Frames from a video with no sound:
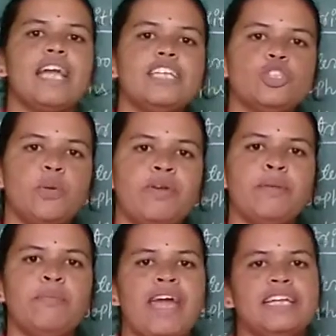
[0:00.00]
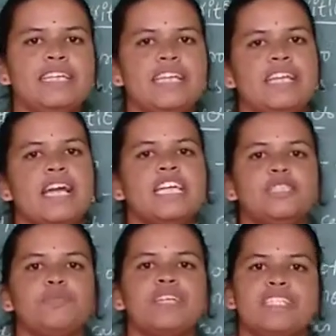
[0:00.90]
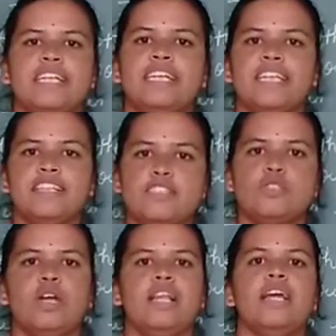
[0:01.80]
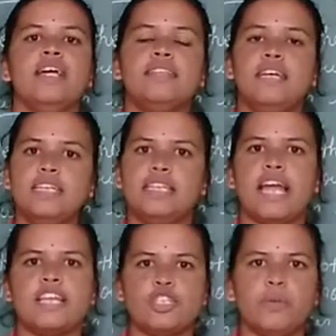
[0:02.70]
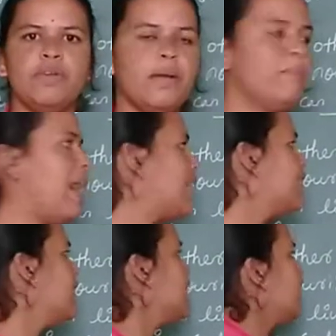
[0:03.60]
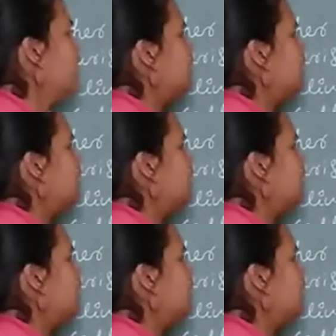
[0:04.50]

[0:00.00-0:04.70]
rhizobium bacteria is present in the soil. That rhizobium bacteria